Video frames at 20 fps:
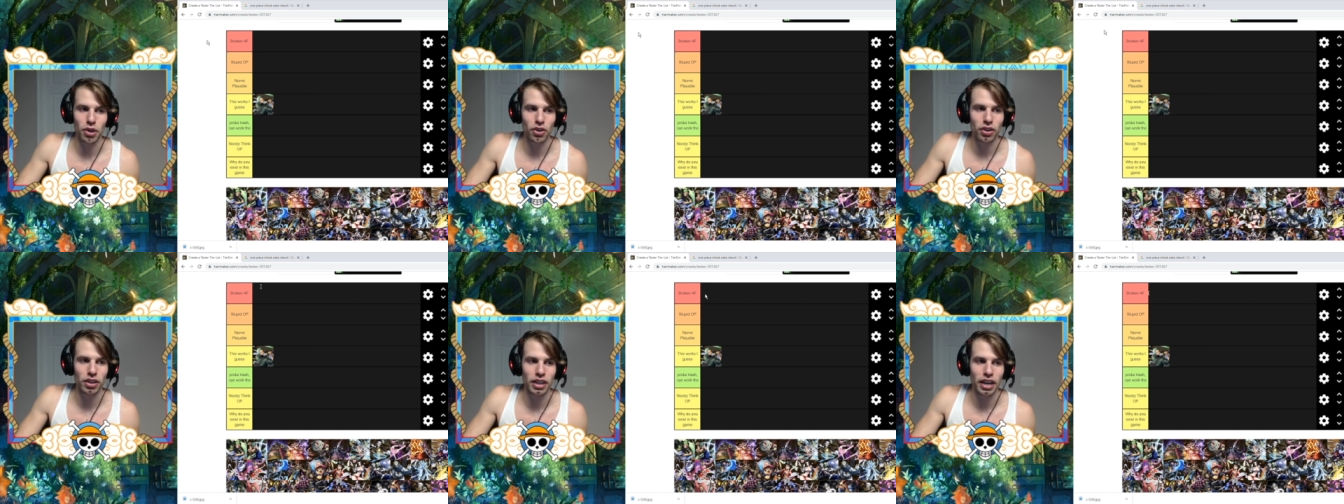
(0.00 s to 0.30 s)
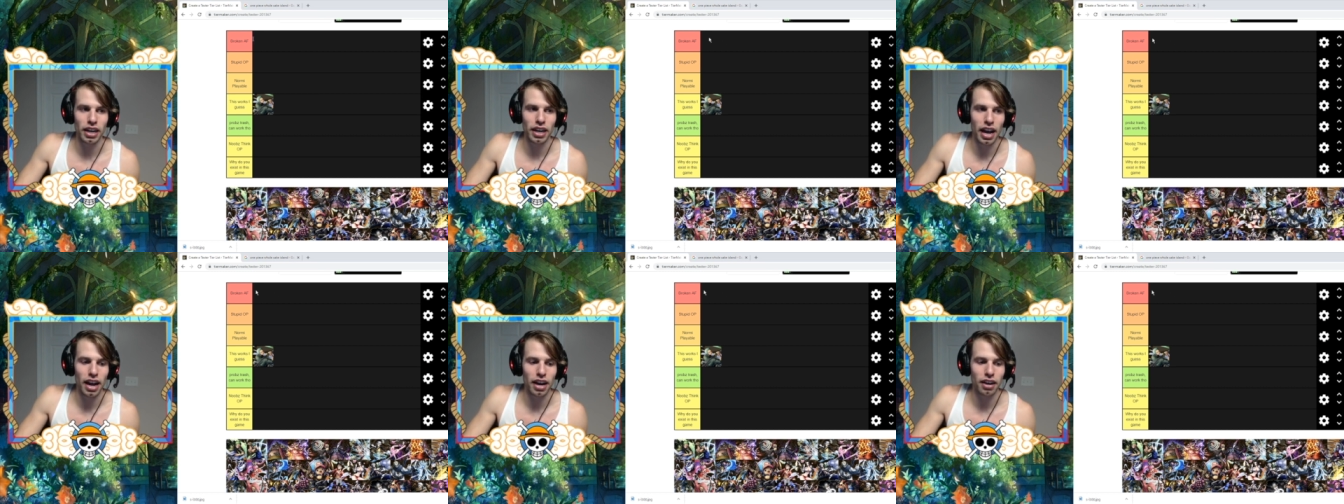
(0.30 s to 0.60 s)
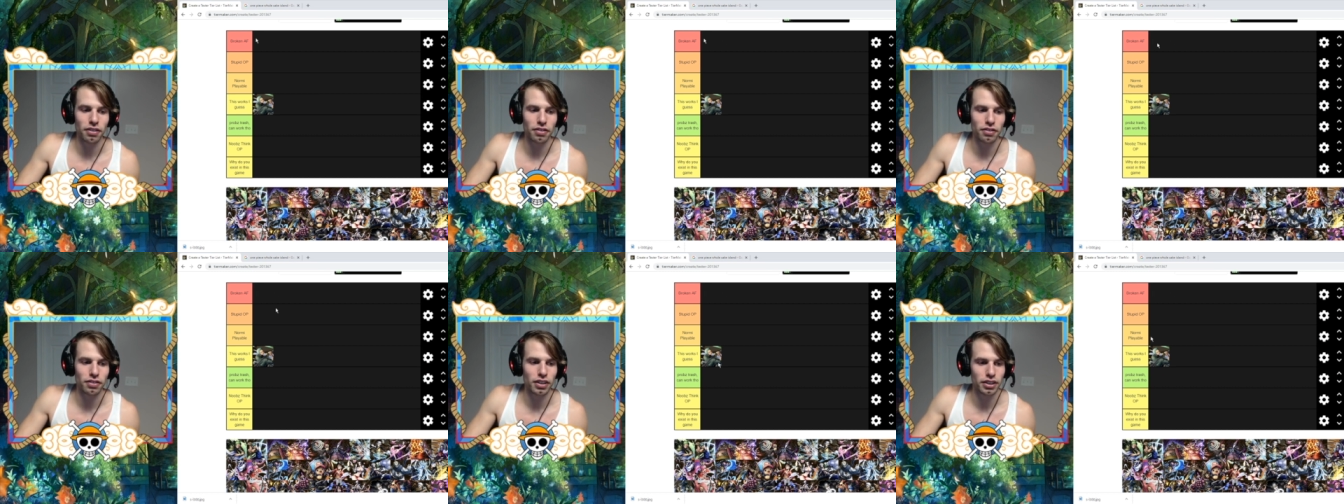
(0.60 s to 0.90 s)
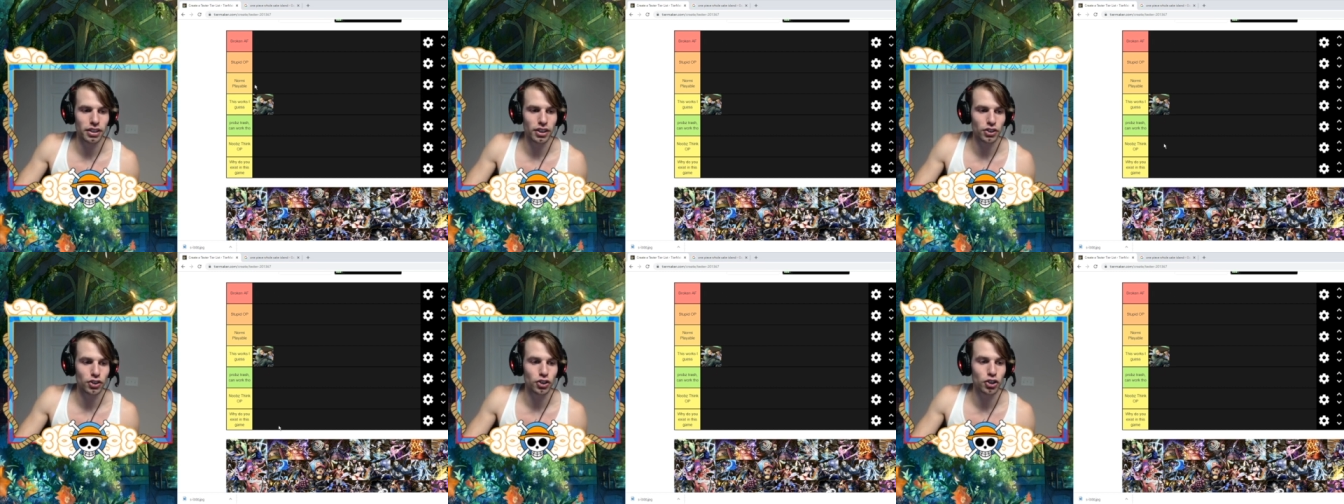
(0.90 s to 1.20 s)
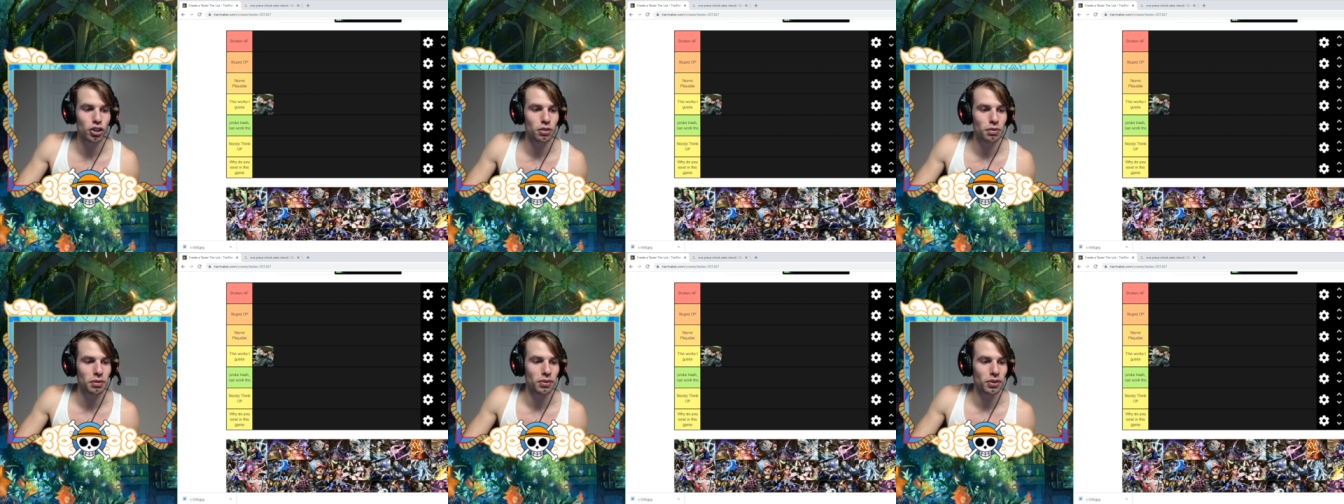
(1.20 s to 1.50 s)
Broken AF. There's
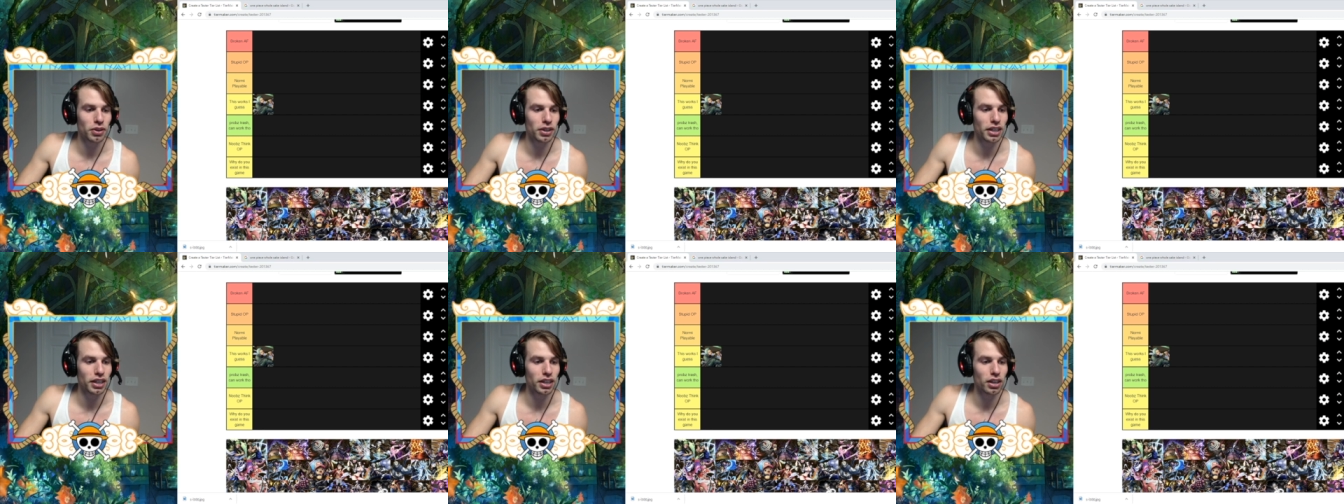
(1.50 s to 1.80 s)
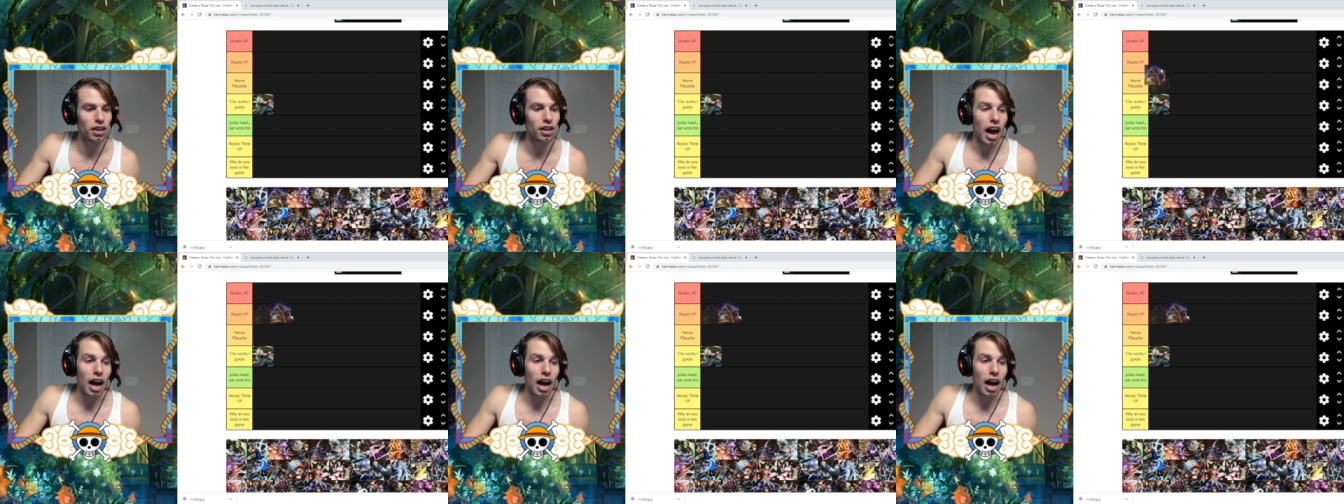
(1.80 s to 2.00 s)
two people here.